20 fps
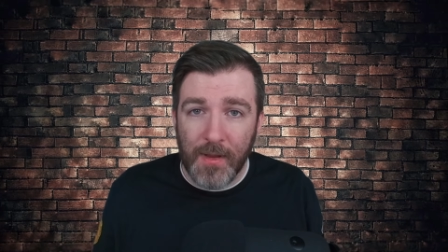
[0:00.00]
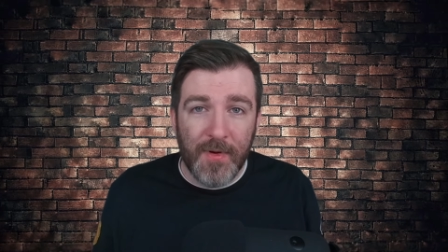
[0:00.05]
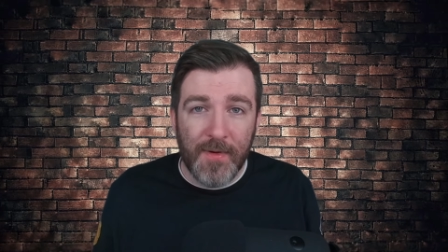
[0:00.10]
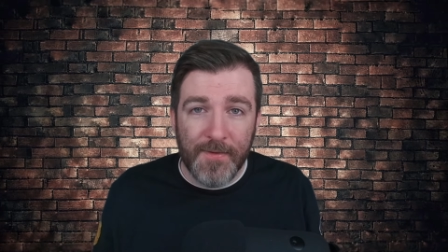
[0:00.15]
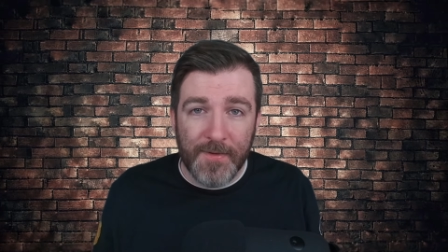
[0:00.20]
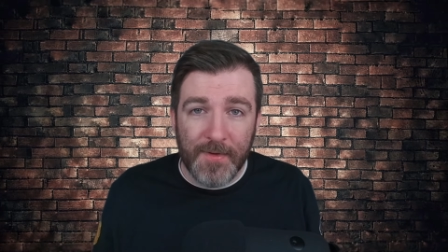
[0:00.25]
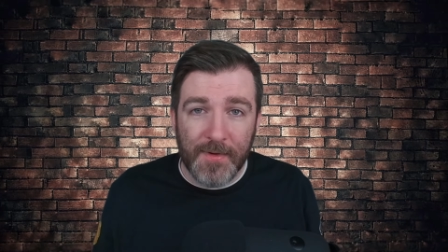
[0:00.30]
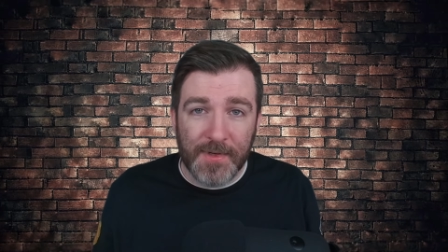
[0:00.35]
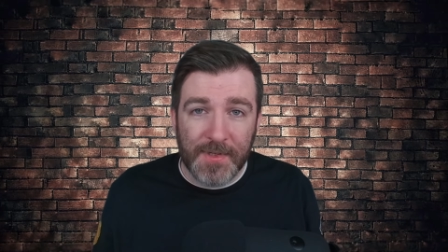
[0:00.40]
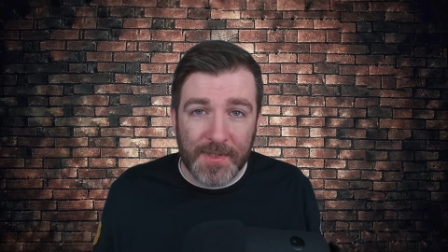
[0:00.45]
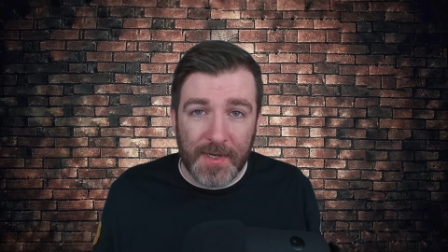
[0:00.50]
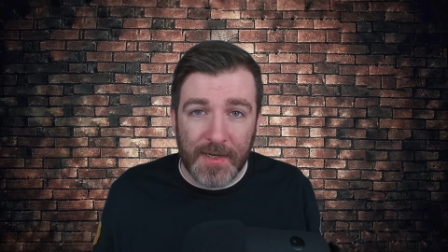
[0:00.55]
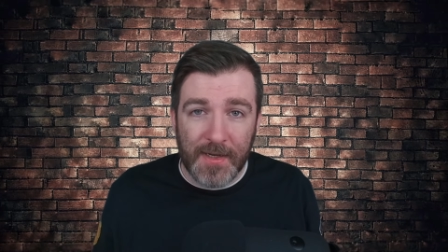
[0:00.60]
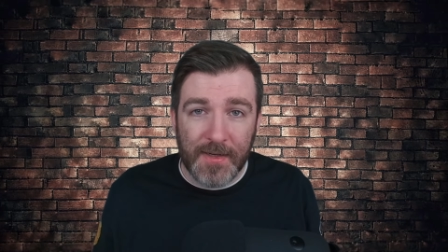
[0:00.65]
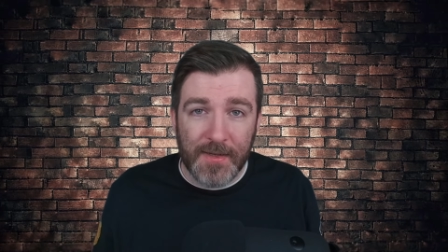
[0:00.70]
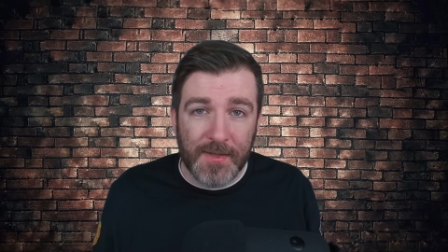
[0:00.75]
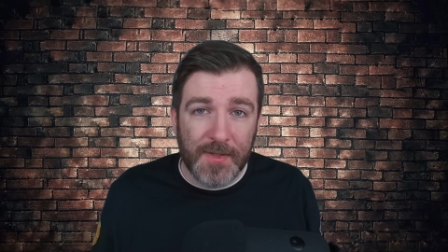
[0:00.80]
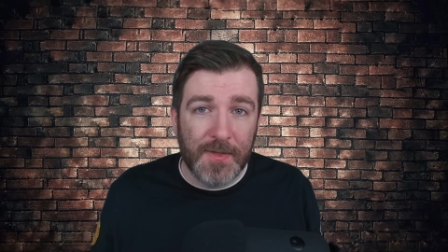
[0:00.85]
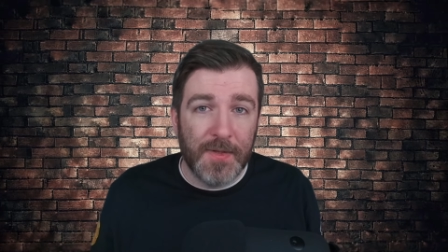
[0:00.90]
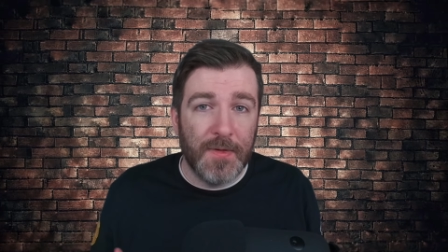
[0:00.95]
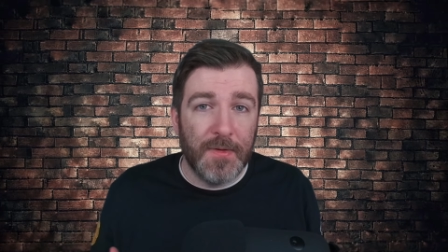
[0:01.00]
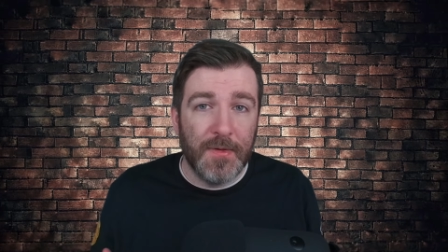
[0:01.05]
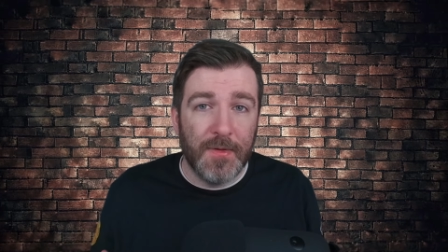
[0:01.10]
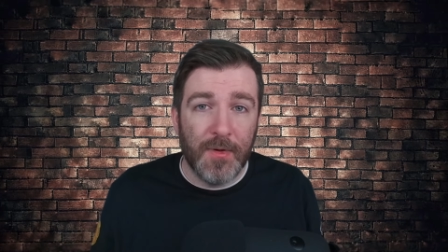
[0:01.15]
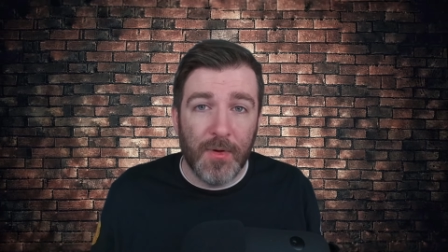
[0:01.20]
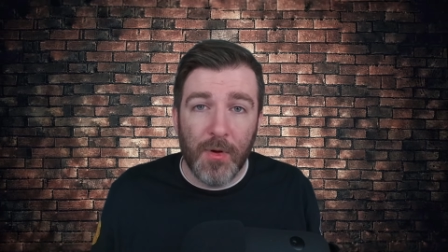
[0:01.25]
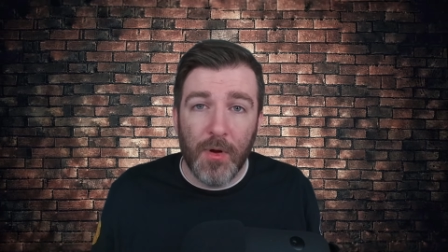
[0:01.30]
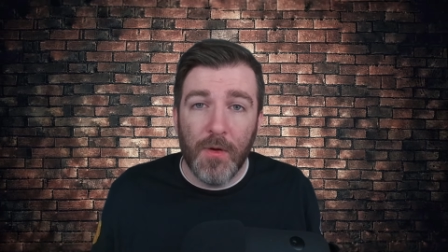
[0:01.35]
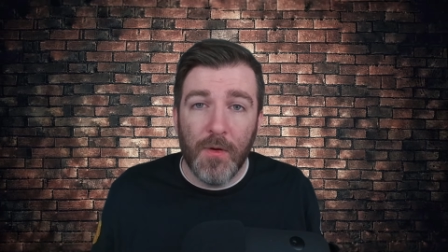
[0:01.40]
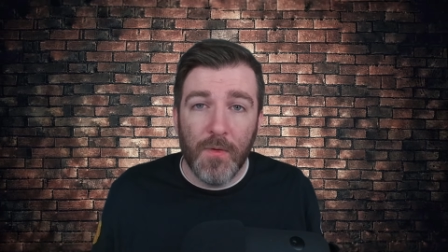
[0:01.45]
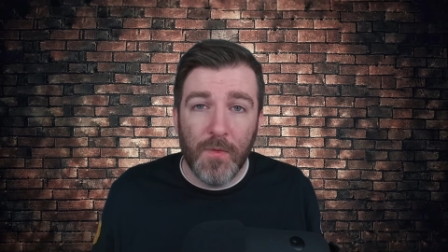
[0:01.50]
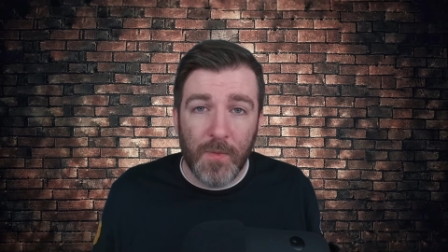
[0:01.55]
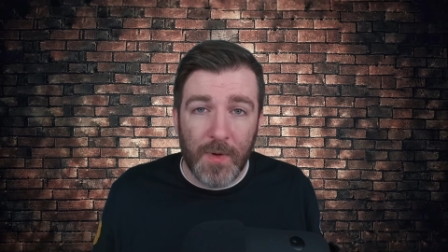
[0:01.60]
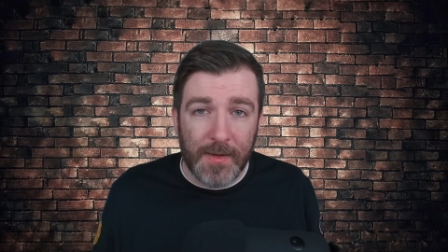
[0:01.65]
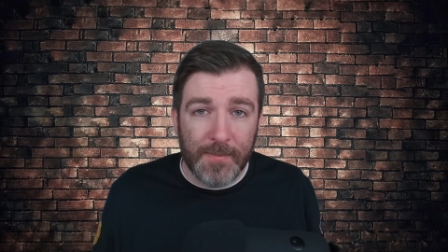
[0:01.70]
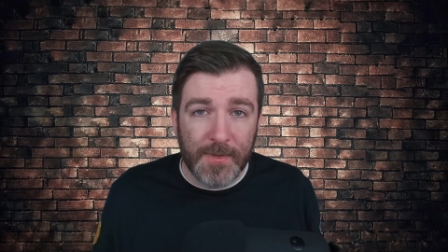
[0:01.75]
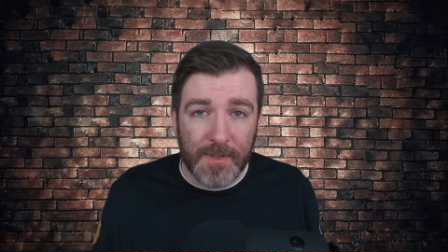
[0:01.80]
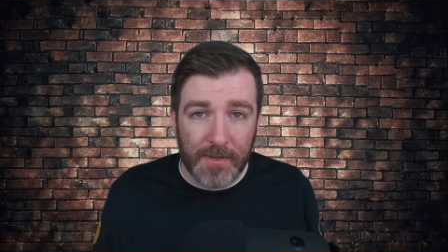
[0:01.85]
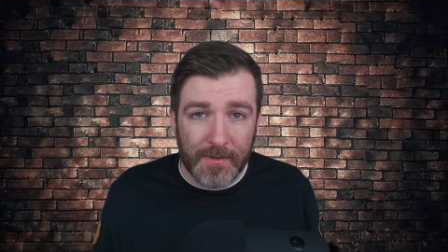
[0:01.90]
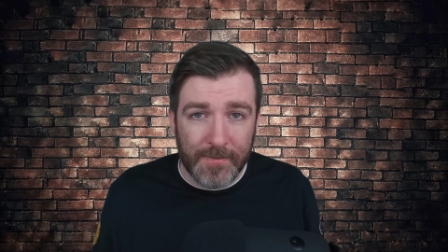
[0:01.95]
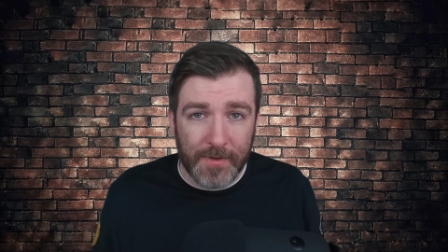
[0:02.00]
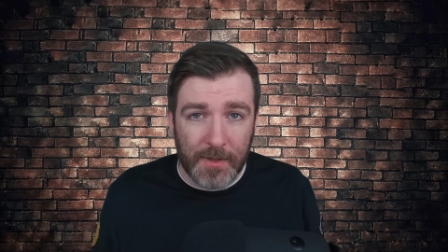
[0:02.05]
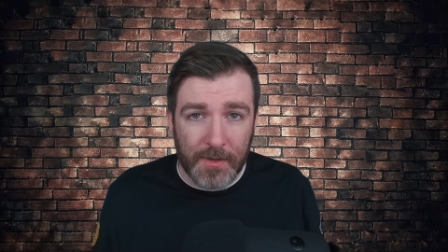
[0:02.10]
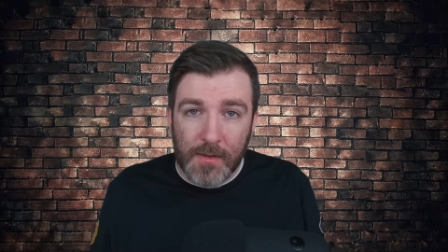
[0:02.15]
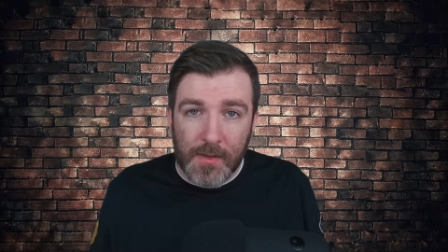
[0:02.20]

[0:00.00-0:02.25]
move your site to your own web server.